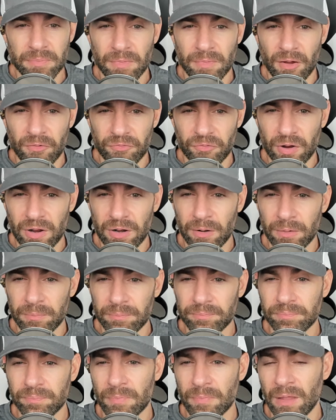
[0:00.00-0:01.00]

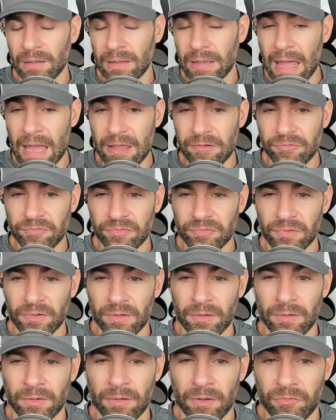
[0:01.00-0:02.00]
freedom
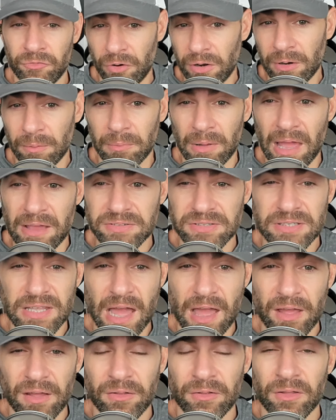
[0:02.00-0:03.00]

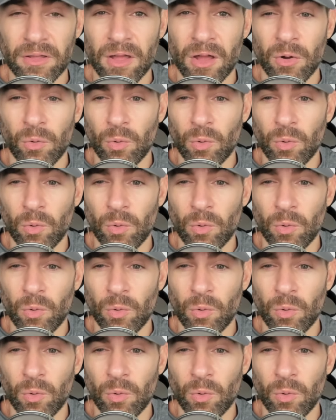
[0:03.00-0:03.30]
lifestyle.